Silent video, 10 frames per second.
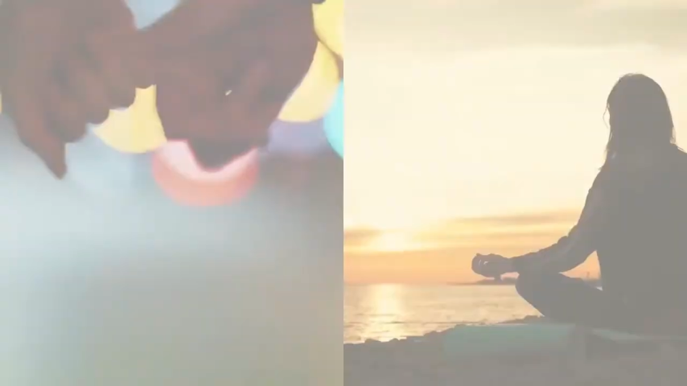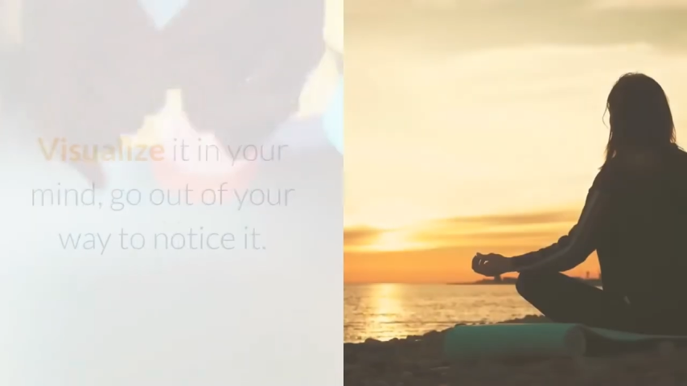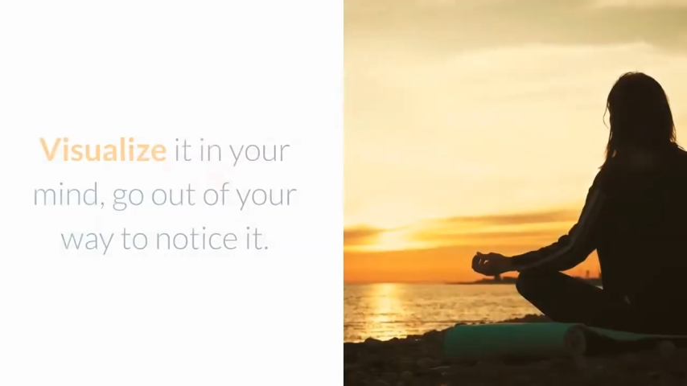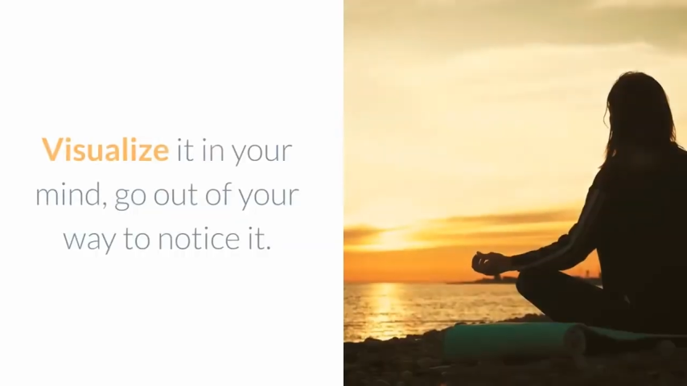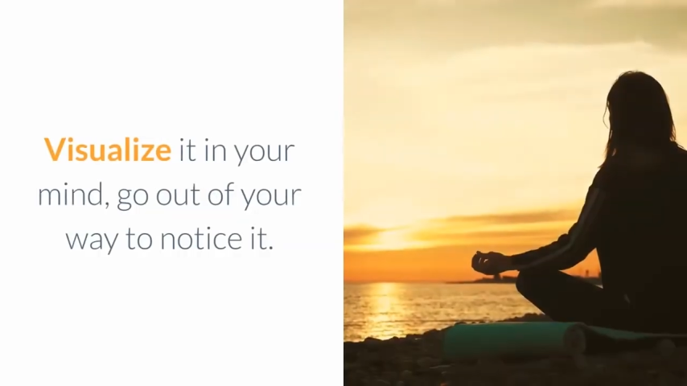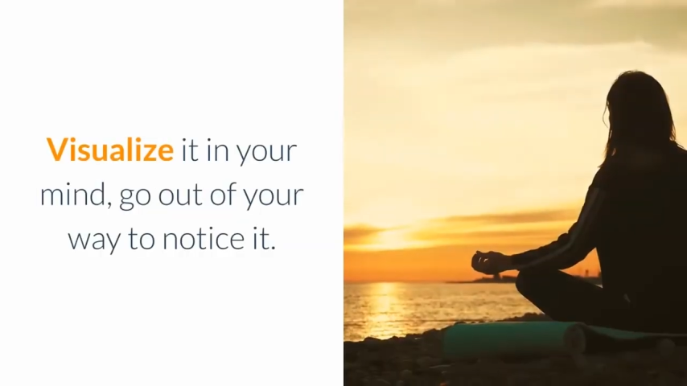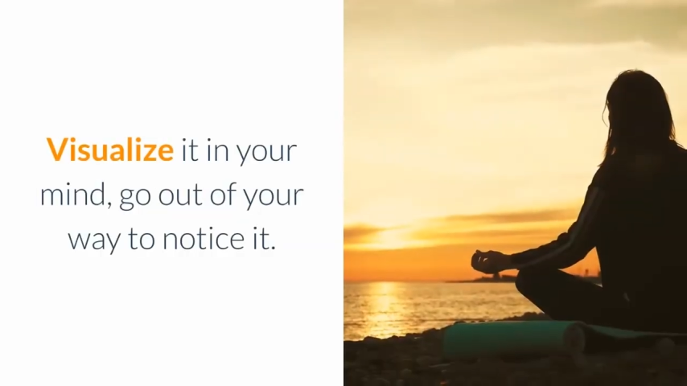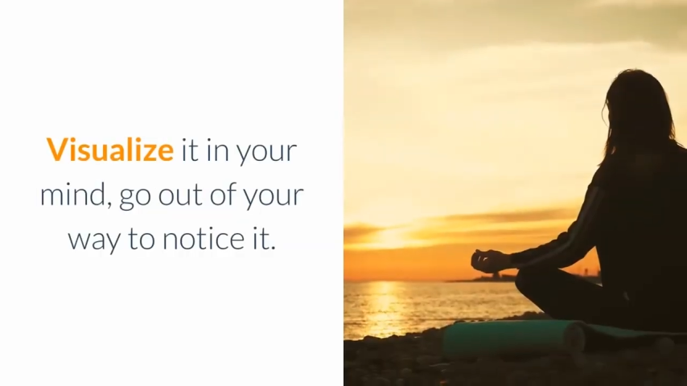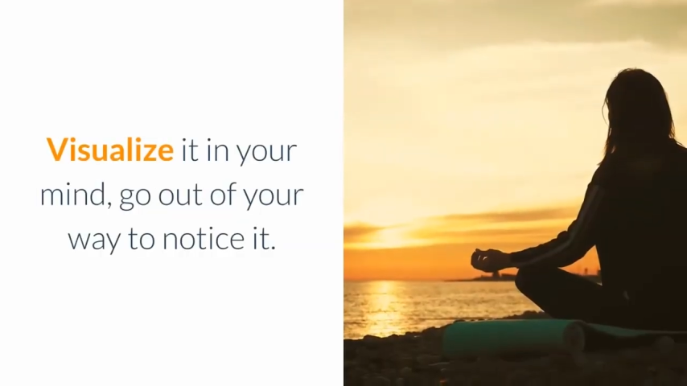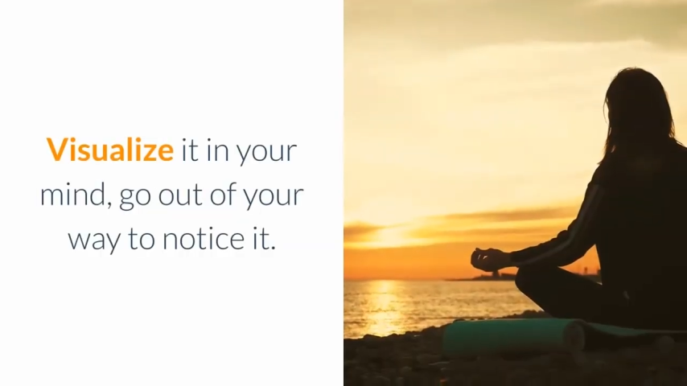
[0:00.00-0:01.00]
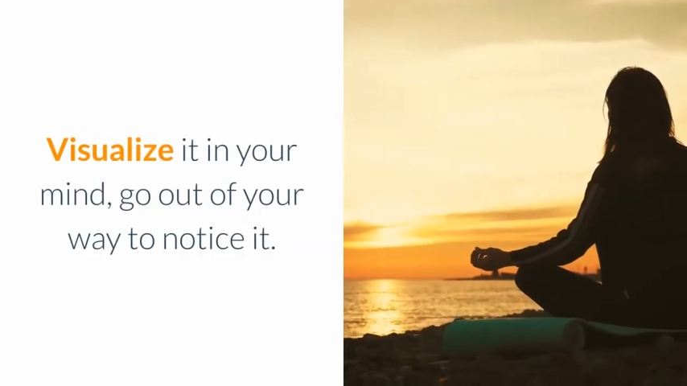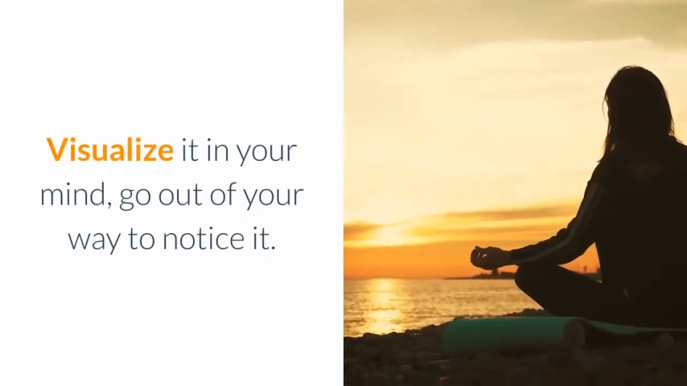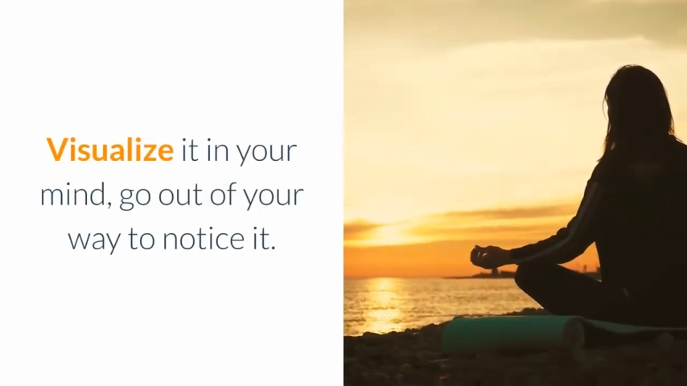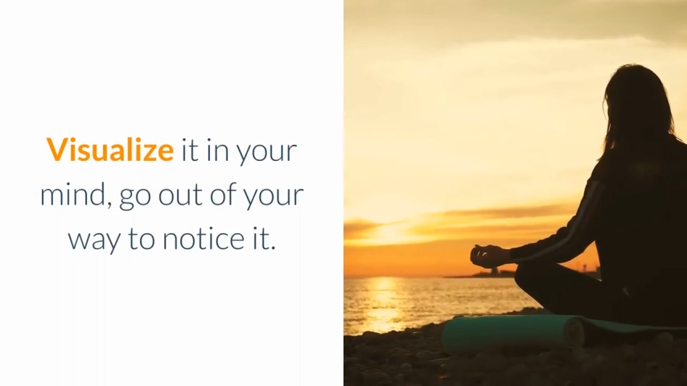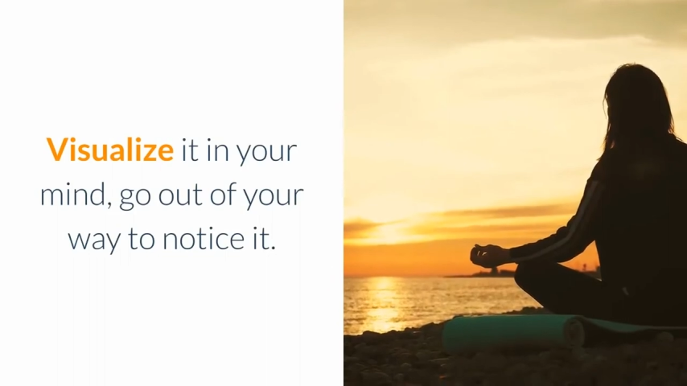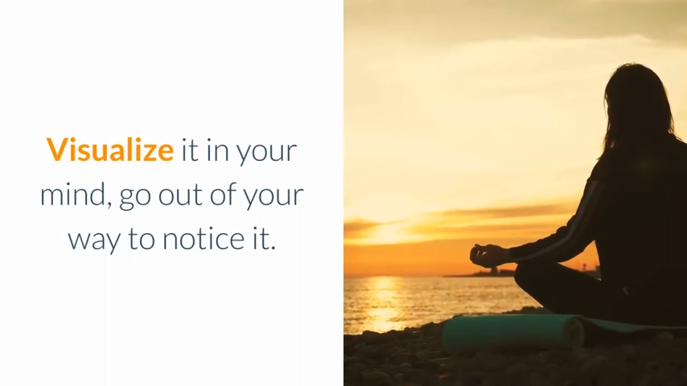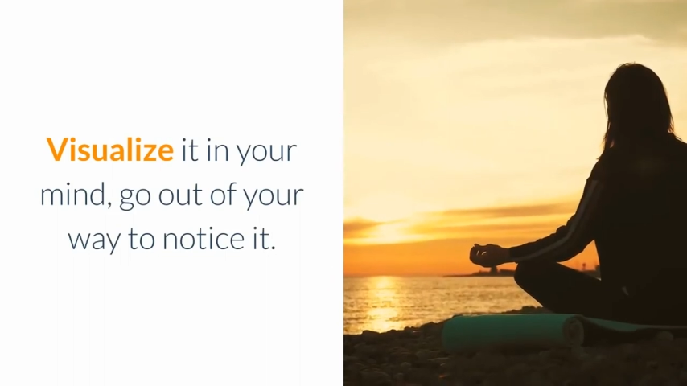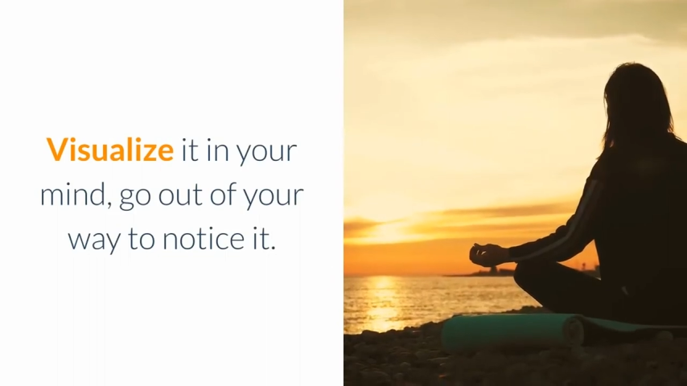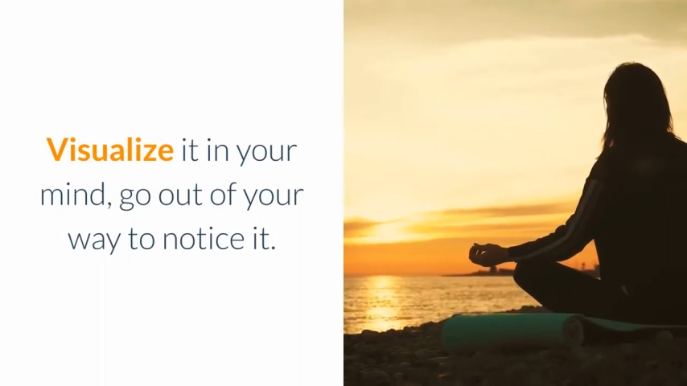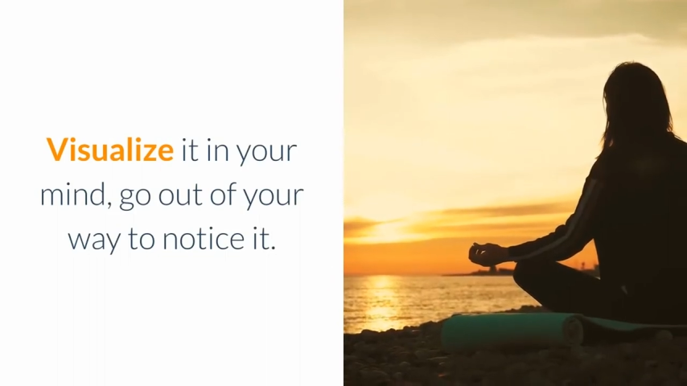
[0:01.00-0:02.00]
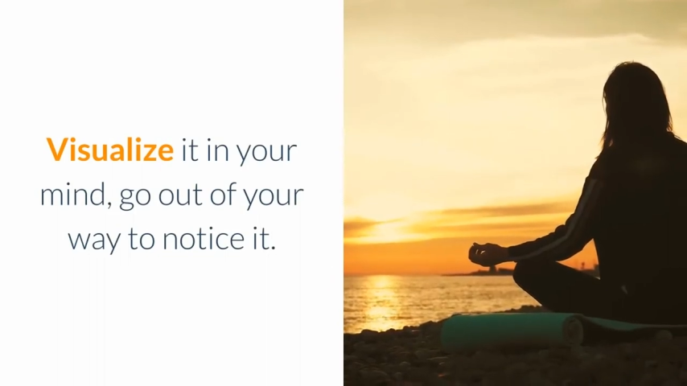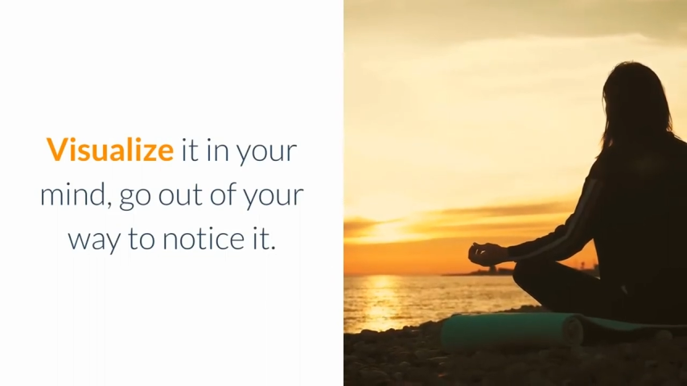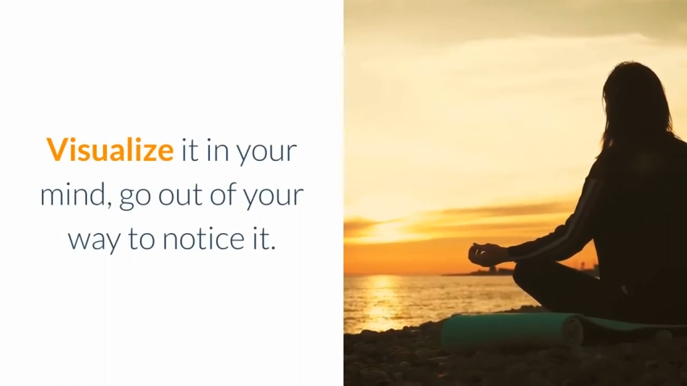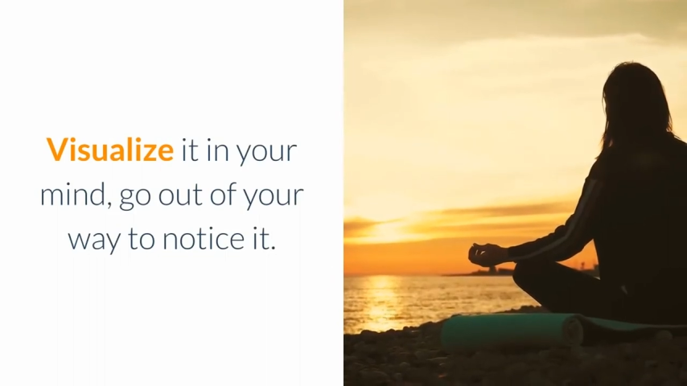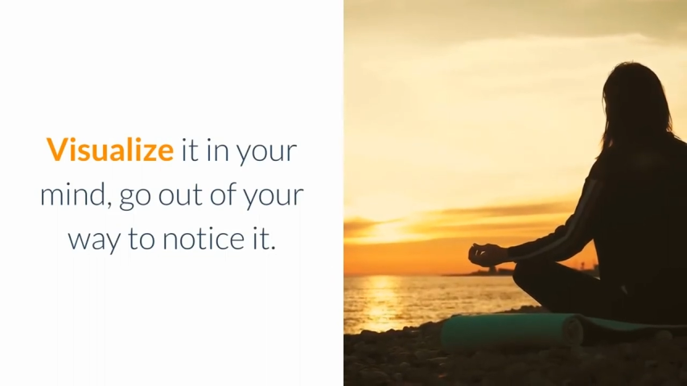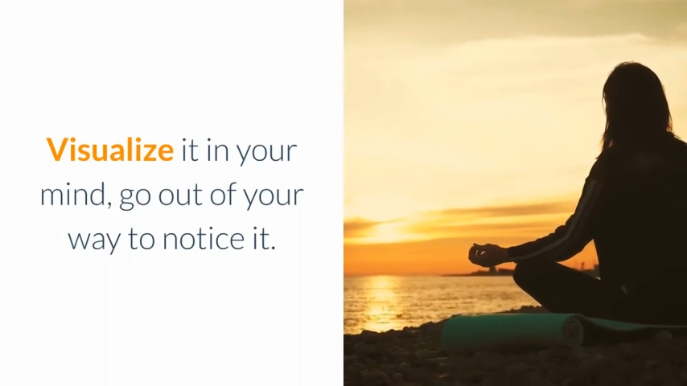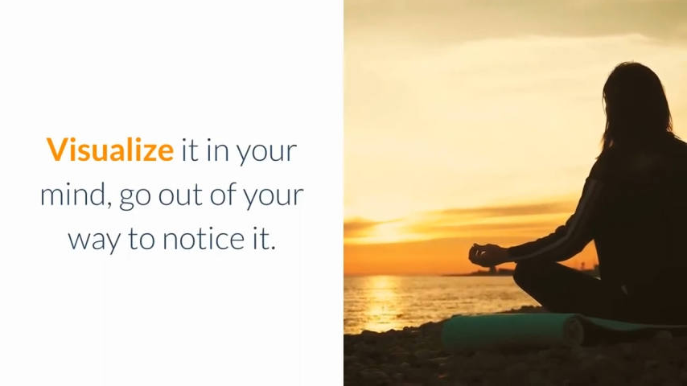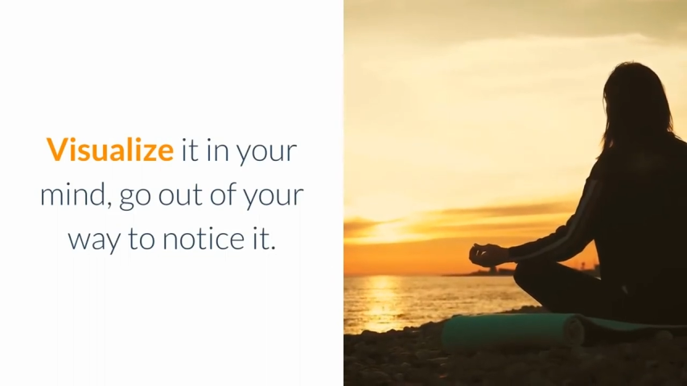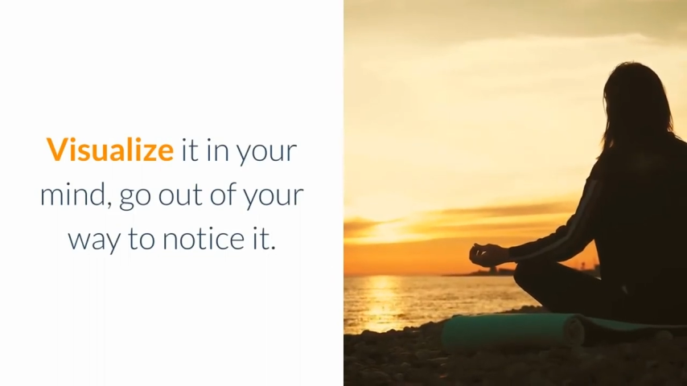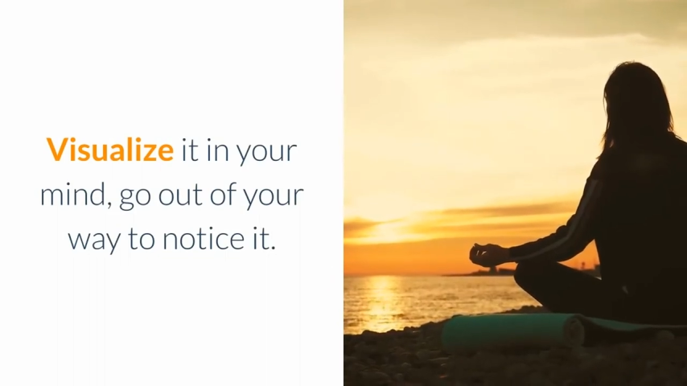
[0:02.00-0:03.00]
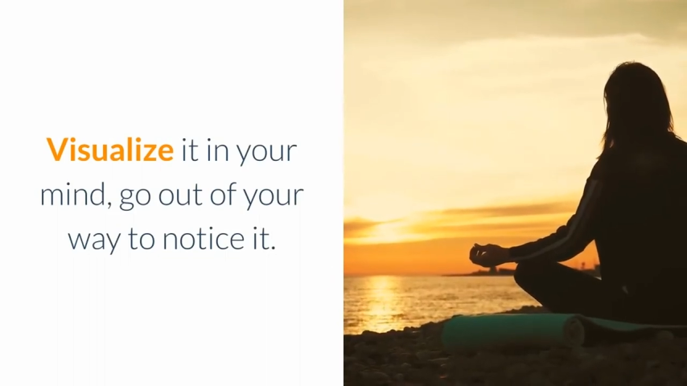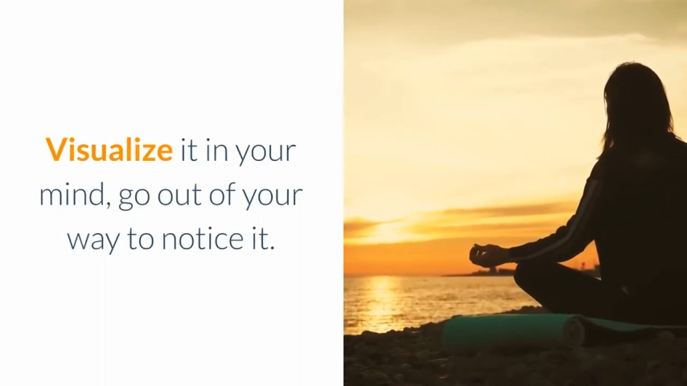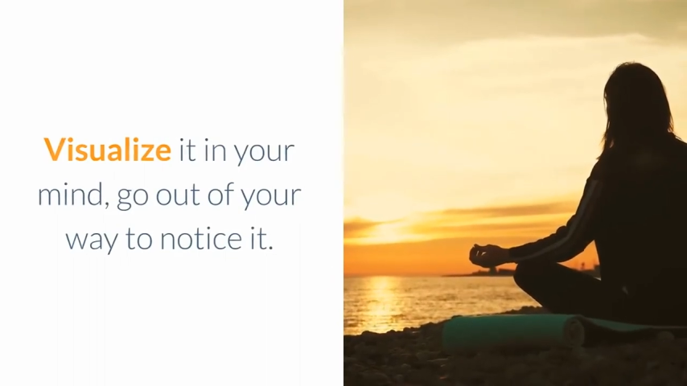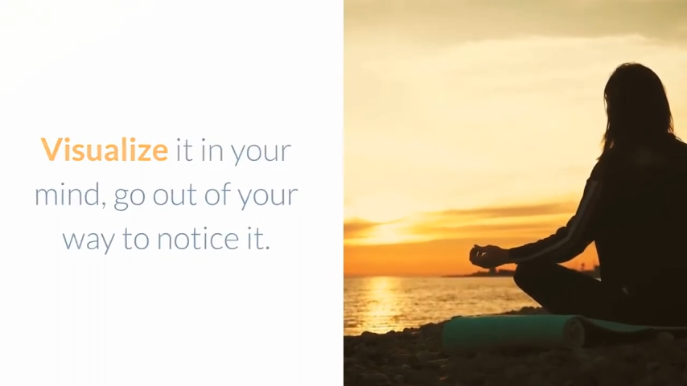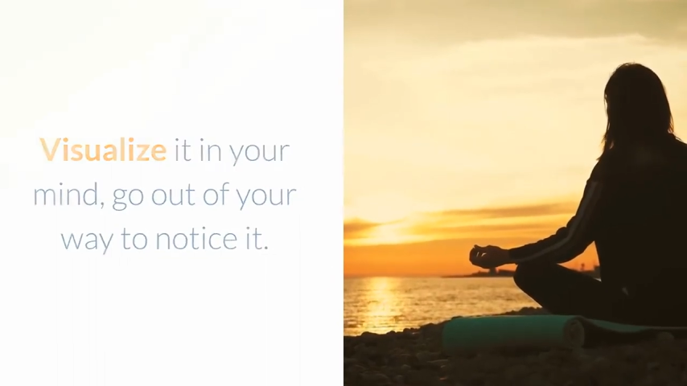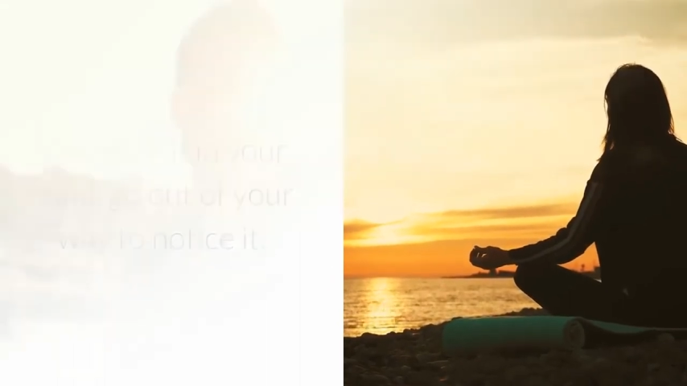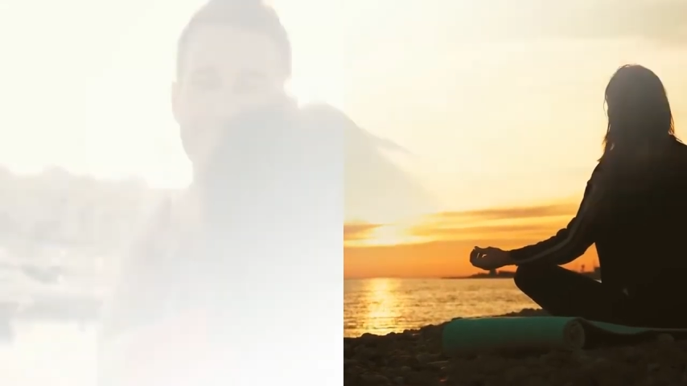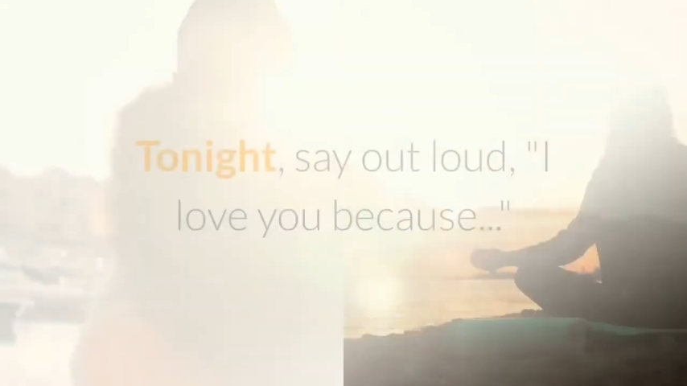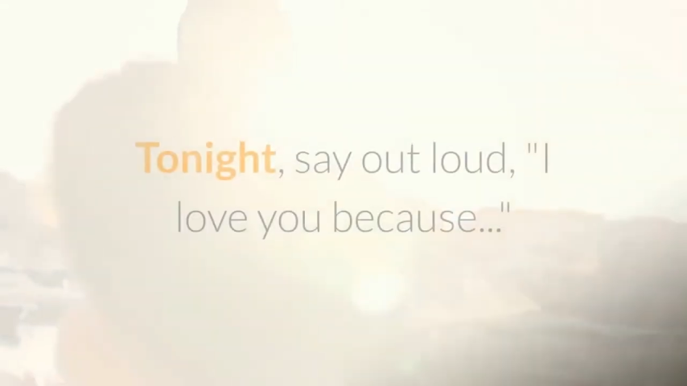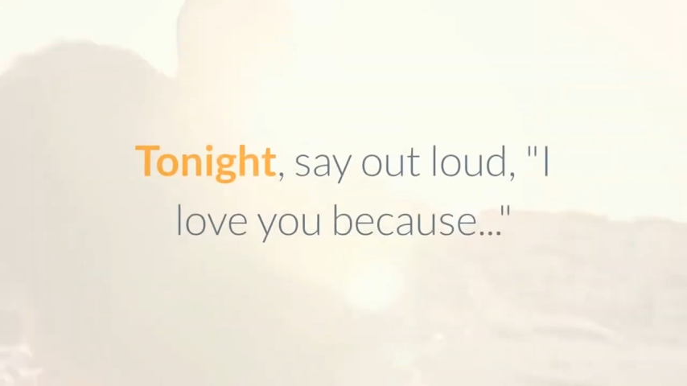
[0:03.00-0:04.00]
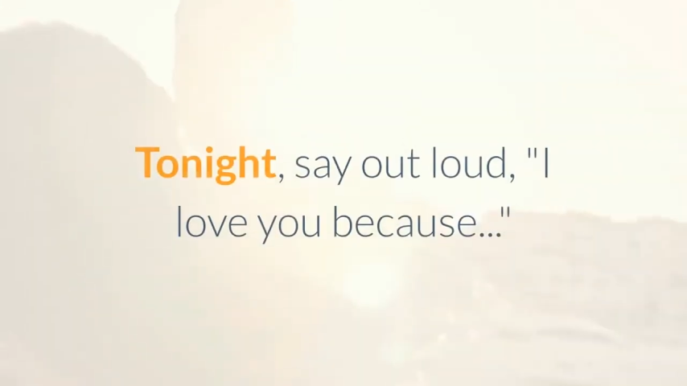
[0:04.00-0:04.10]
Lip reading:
Nobody's mouth can be seen.